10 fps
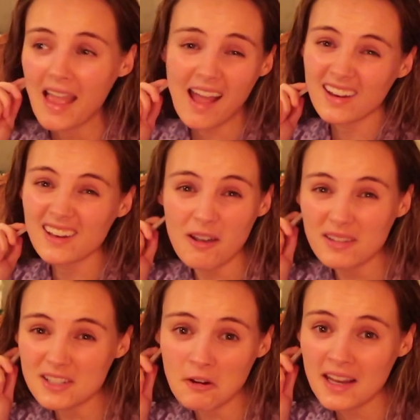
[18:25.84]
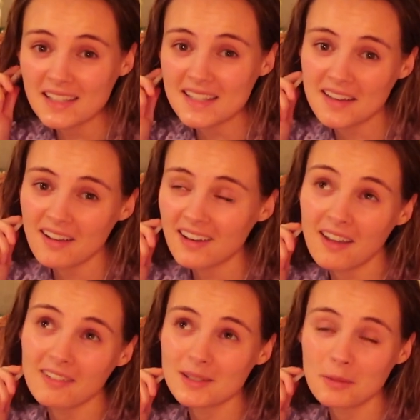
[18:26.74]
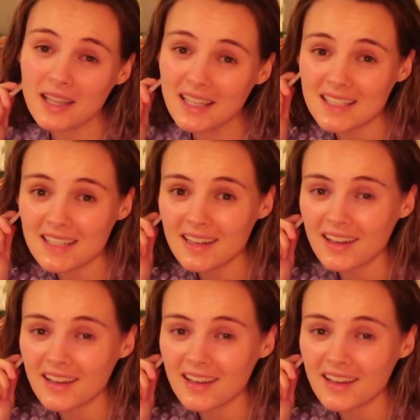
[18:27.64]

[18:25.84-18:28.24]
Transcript: And I know it's crazy, I know it's weird.